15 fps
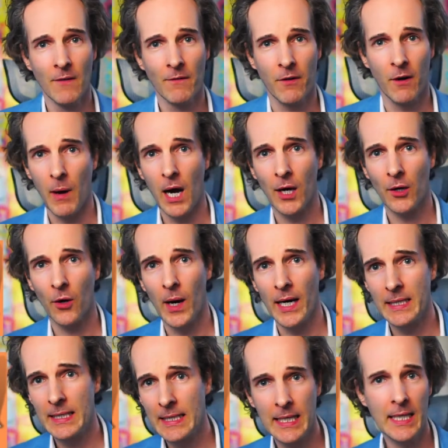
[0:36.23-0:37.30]
from R O
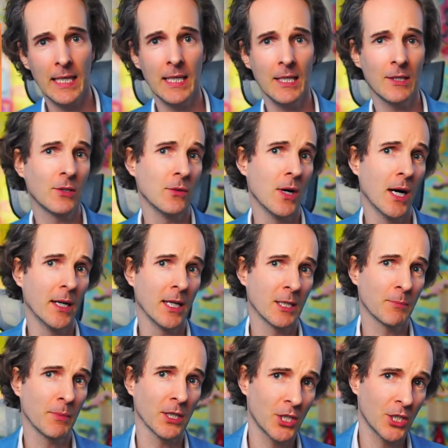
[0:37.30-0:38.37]
I C to earnings
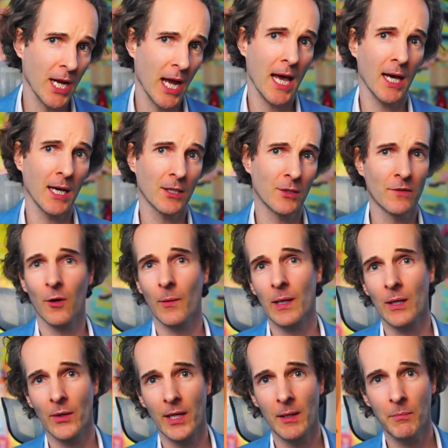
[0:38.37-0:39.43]
per share to
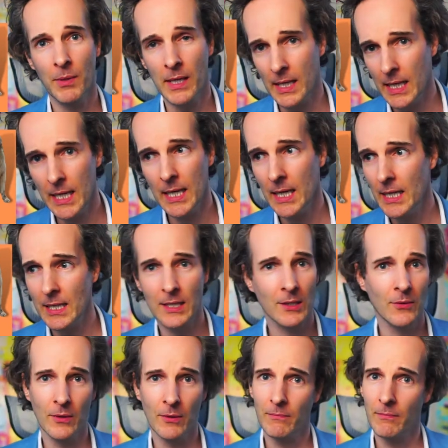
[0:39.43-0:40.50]
forward-looking P E
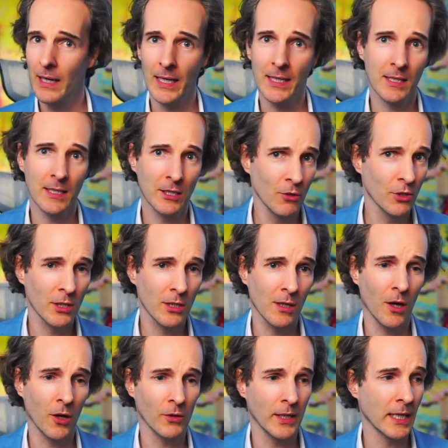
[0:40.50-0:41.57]
to institutional
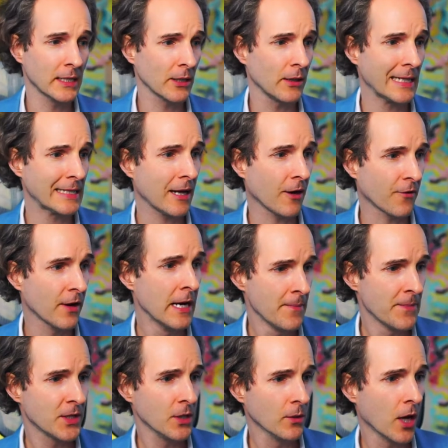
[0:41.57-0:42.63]
holdings, all that stuff.
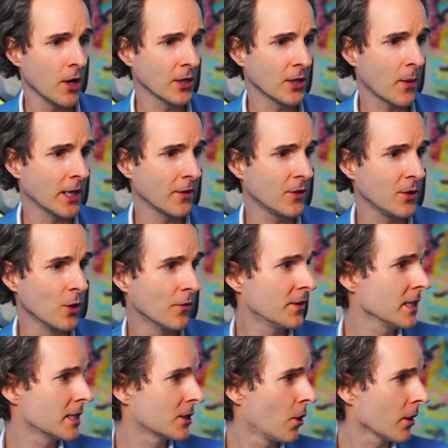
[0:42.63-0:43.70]
You'll own quite a few of
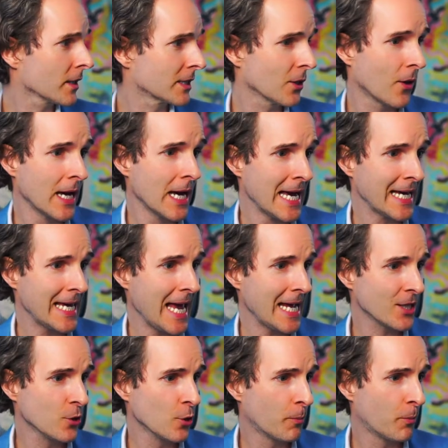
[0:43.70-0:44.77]
these stocks, so
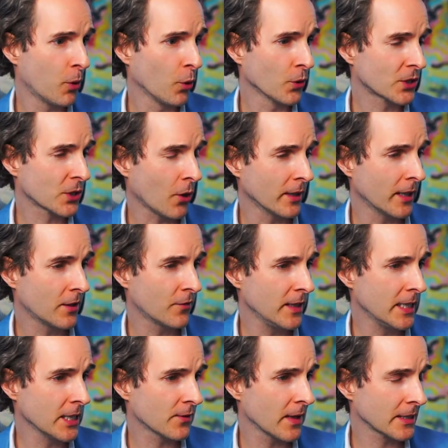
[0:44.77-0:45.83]
get your paws on it.
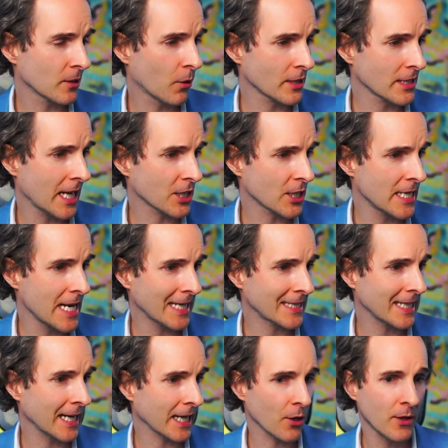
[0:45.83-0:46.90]
felix friends dot org slash
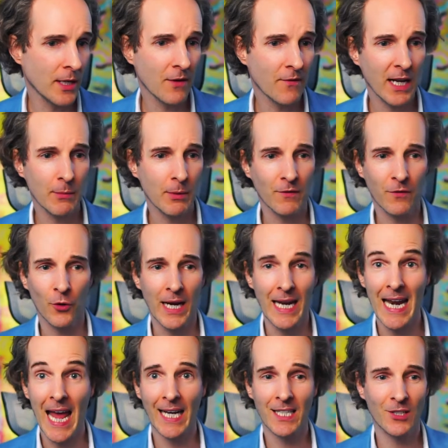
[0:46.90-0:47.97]
Nasdaq, only available for
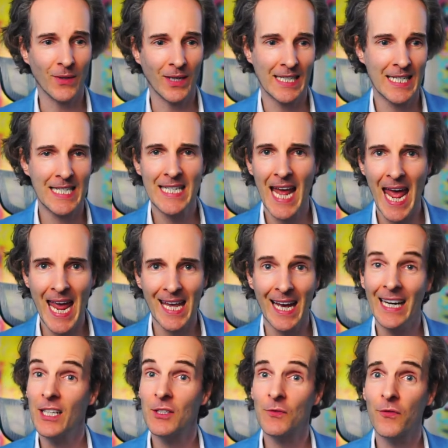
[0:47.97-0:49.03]
an extra day,
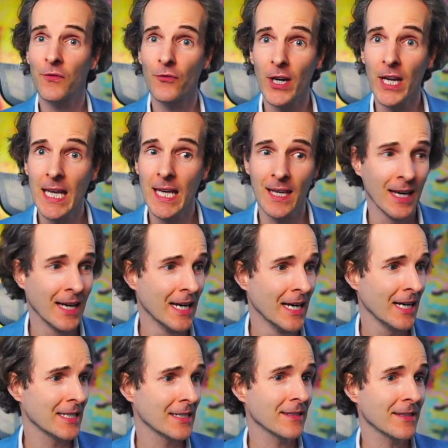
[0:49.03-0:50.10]
and it's free.
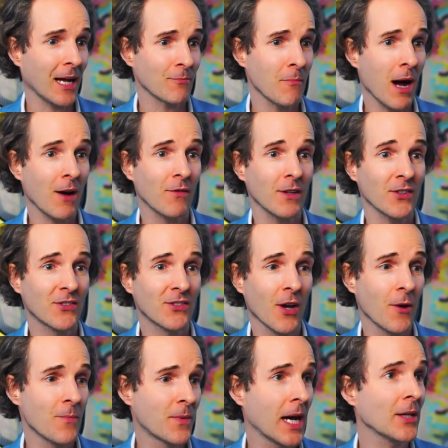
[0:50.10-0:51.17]
Isn't that marvelous?
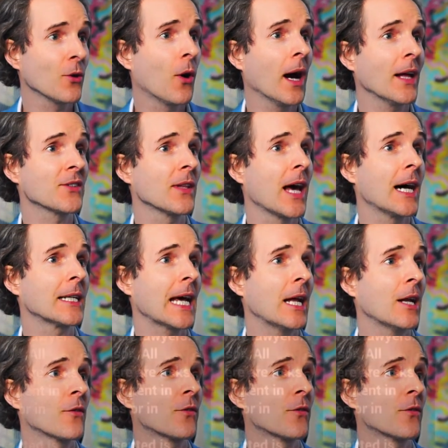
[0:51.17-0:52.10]
So get your hands on that. And of